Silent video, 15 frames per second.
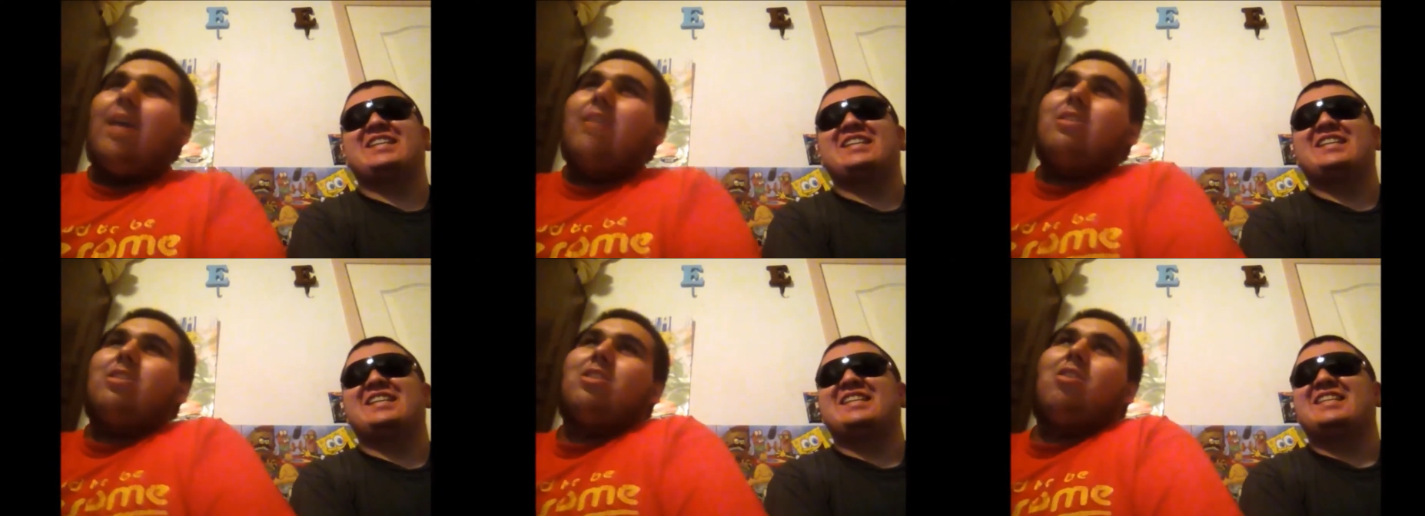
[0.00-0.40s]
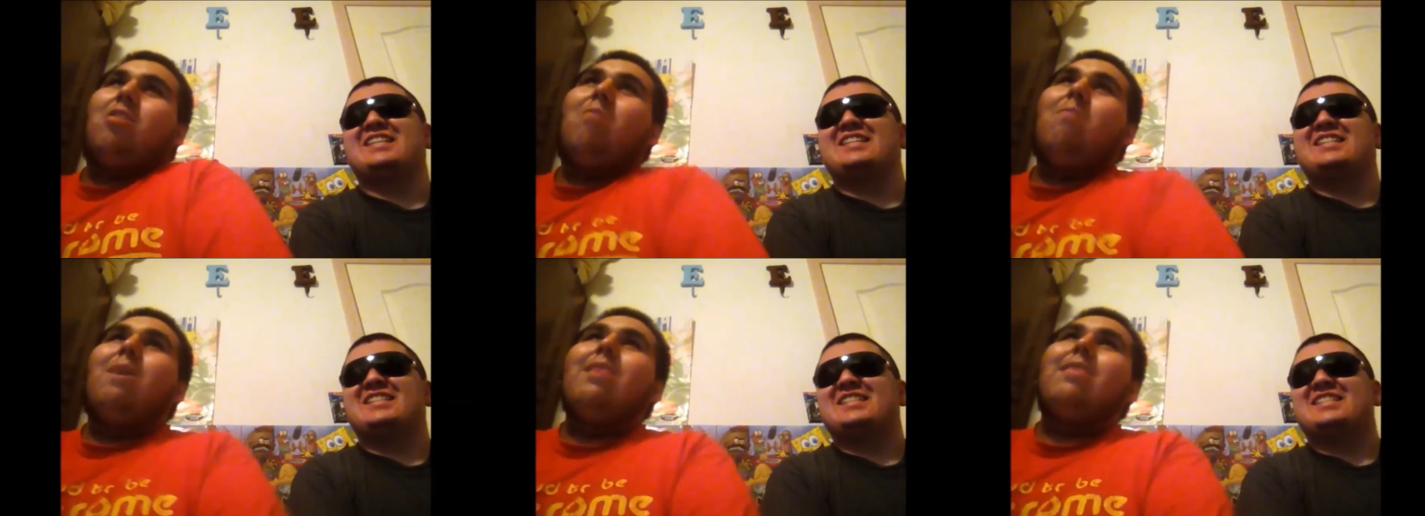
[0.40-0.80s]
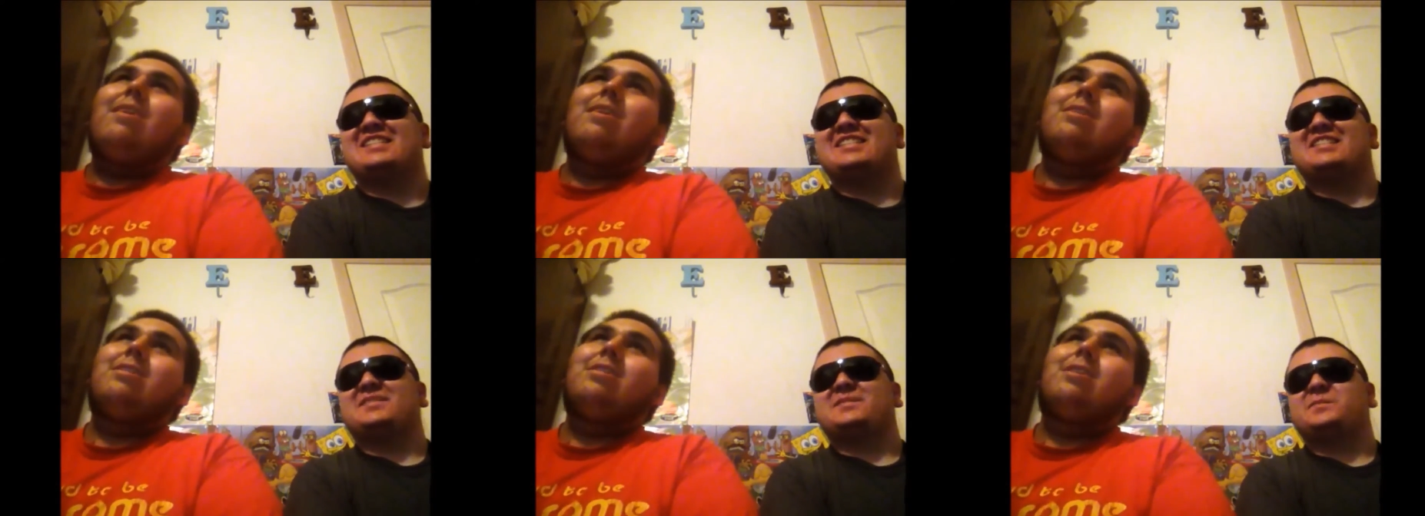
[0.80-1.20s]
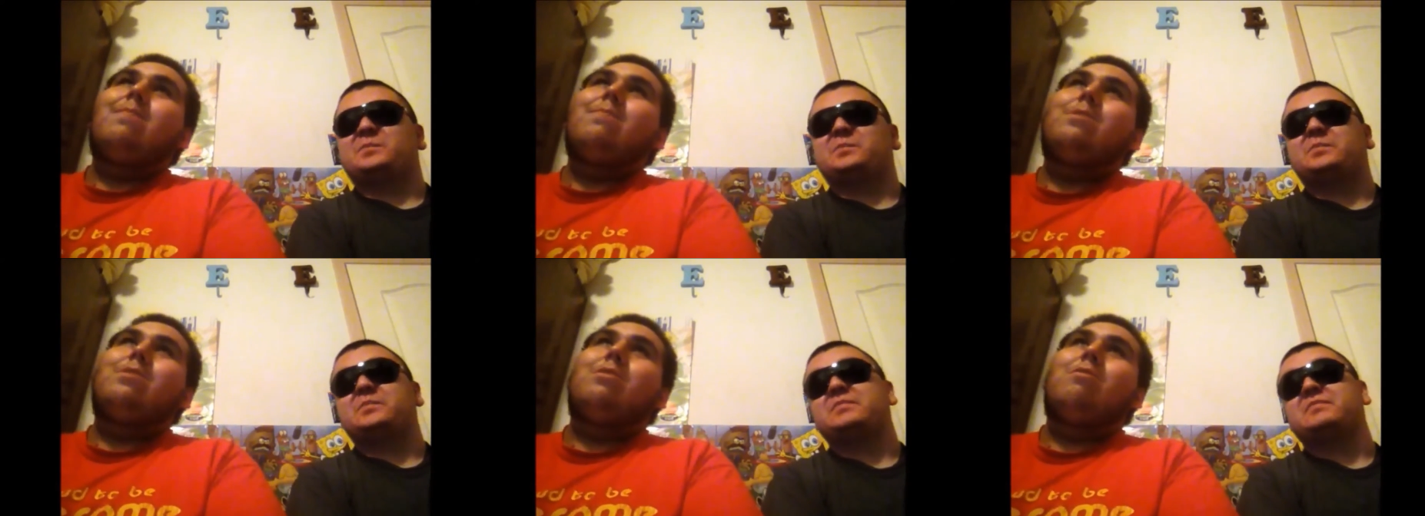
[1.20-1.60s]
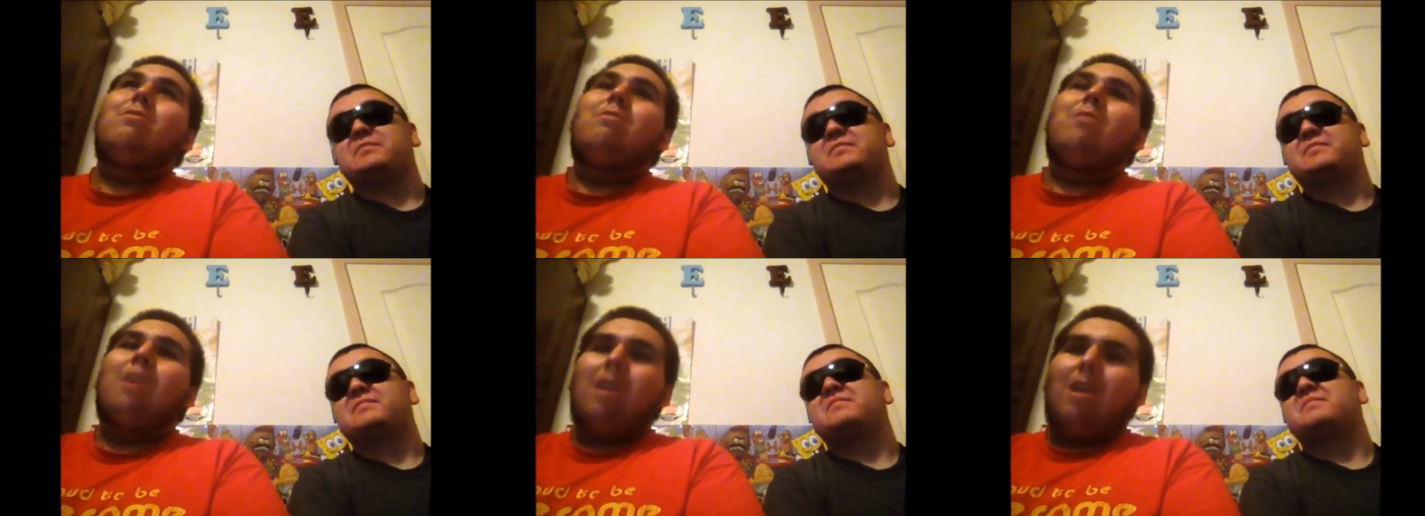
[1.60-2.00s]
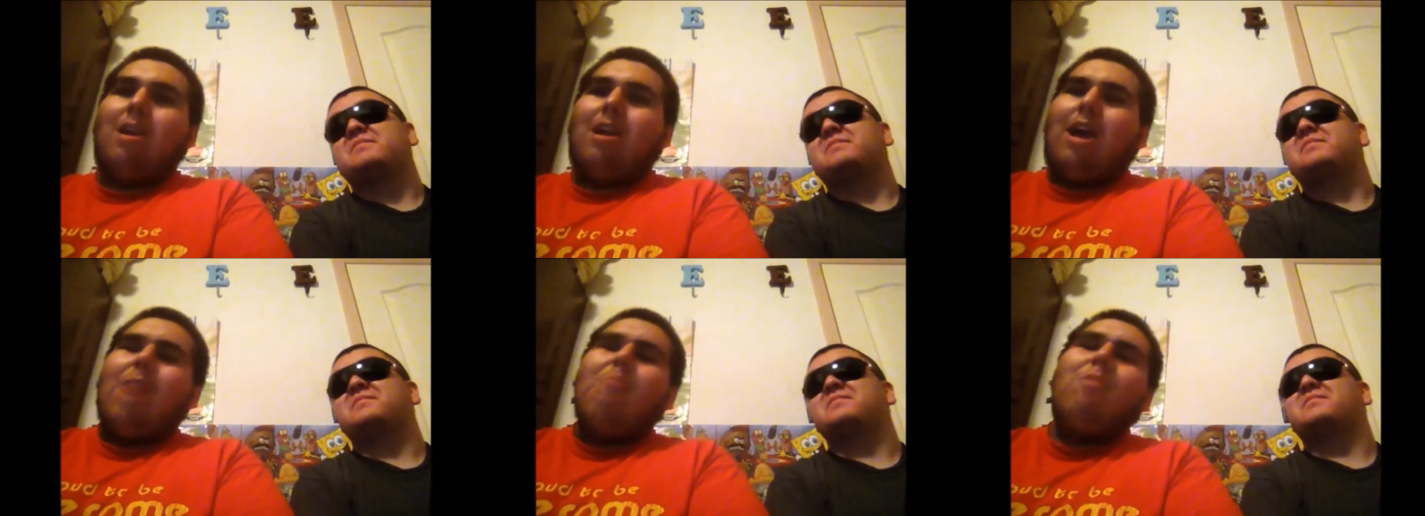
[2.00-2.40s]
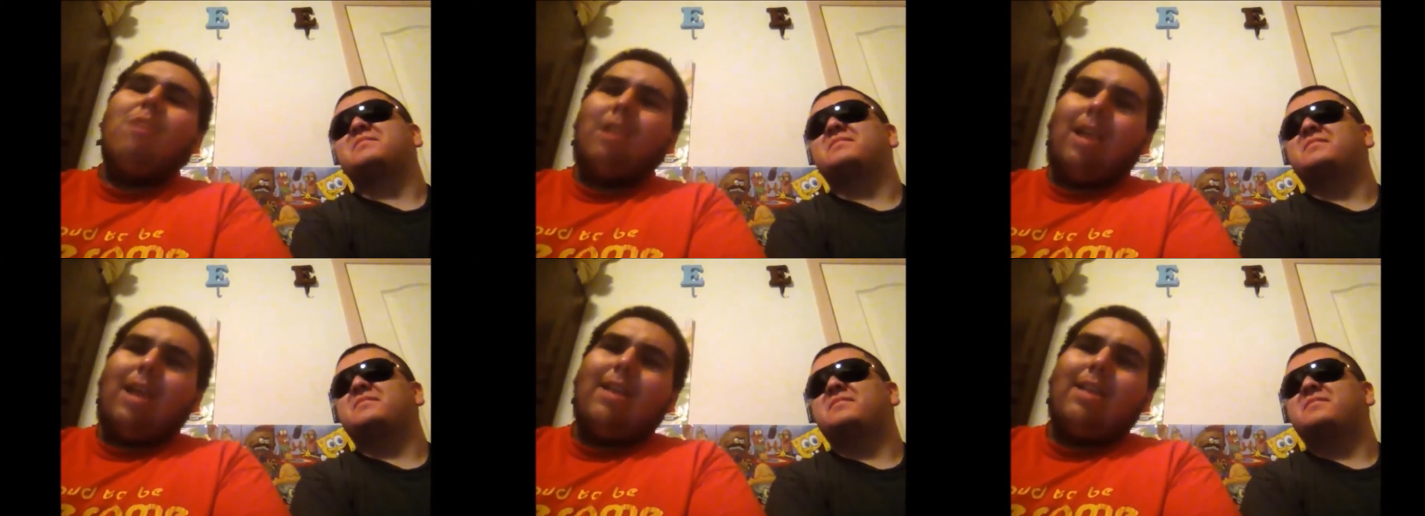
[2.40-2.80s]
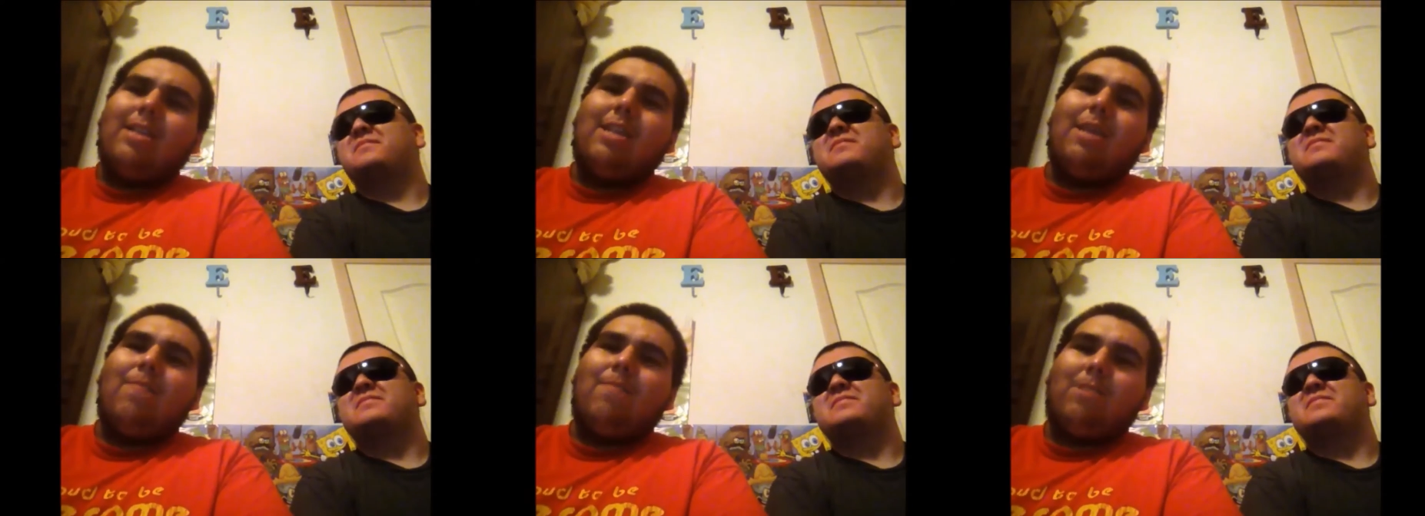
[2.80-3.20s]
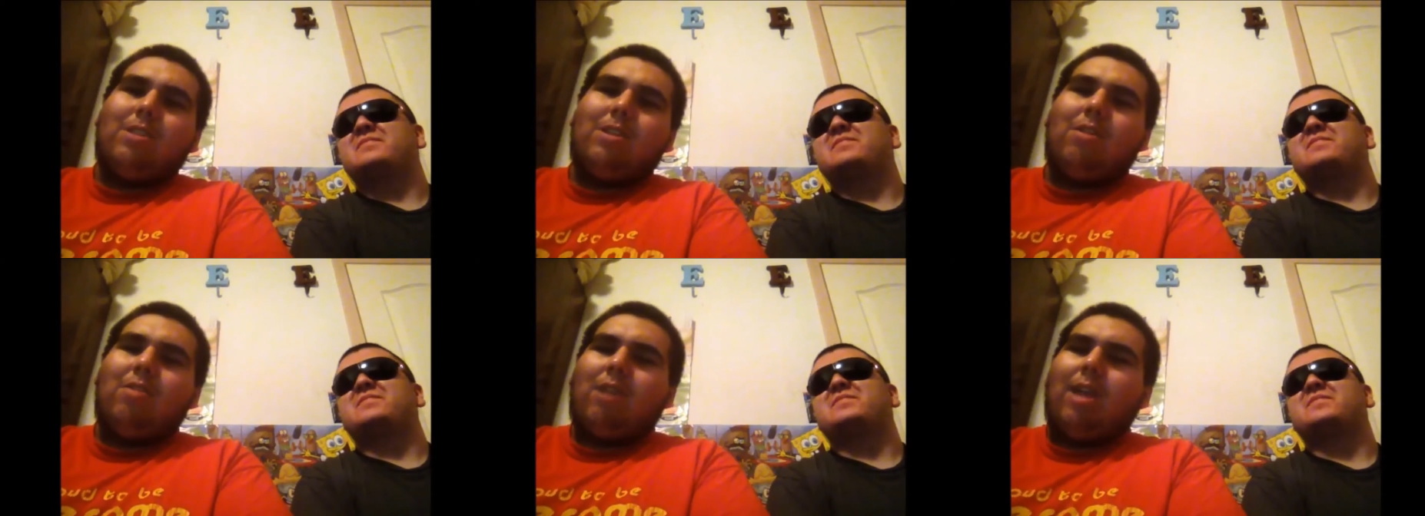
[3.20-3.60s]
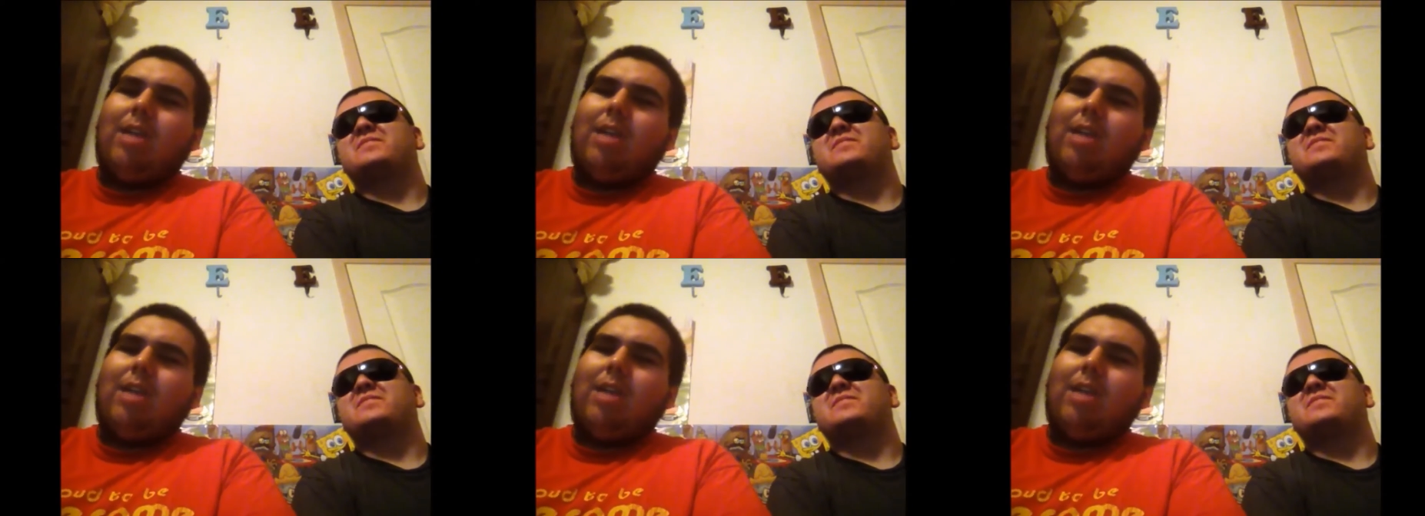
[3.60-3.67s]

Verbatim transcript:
Speaker 1: And so, my thoughts on this episode: I really like this episode.